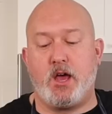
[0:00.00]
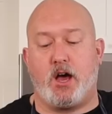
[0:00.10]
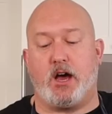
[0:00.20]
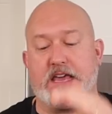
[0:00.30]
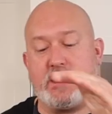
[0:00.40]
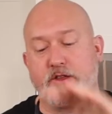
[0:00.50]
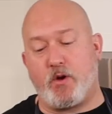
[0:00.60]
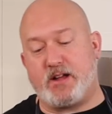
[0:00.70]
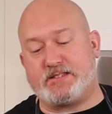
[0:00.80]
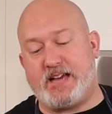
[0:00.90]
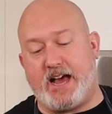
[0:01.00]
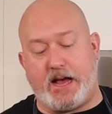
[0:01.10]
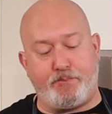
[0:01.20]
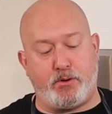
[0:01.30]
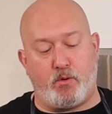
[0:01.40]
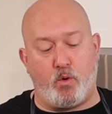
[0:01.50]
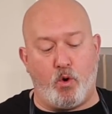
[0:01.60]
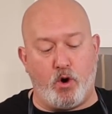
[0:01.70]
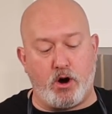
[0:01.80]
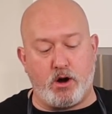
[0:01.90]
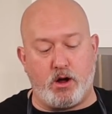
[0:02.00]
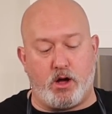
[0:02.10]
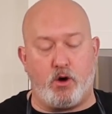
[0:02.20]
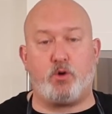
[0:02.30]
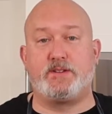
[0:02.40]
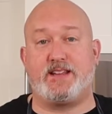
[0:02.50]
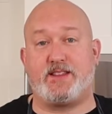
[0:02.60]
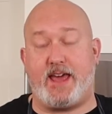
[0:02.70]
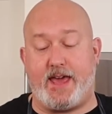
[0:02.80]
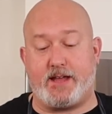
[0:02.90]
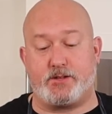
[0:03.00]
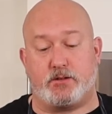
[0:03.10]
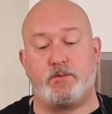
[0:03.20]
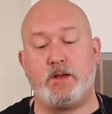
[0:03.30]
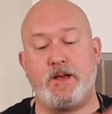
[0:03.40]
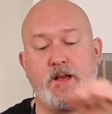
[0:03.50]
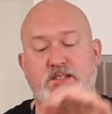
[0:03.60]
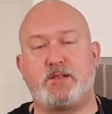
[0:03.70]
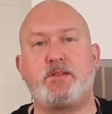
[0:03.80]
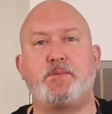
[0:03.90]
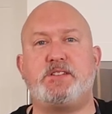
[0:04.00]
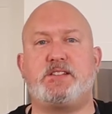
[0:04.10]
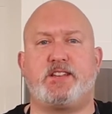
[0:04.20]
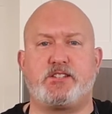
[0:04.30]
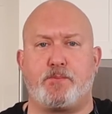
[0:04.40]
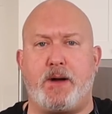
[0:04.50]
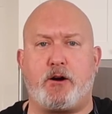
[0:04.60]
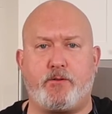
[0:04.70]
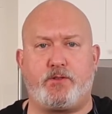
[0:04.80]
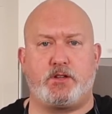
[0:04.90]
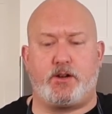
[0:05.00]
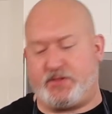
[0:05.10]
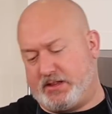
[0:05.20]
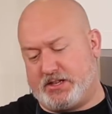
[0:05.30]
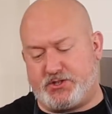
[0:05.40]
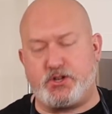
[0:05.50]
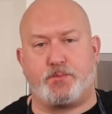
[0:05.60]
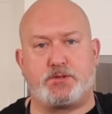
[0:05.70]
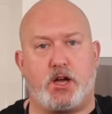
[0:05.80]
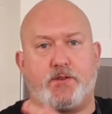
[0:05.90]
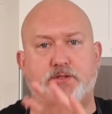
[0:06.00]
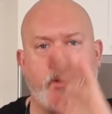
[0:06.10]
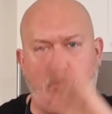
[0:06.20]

uh, either on top or holding the handle. Sometimes these things are powerful enough that this jumps off, so I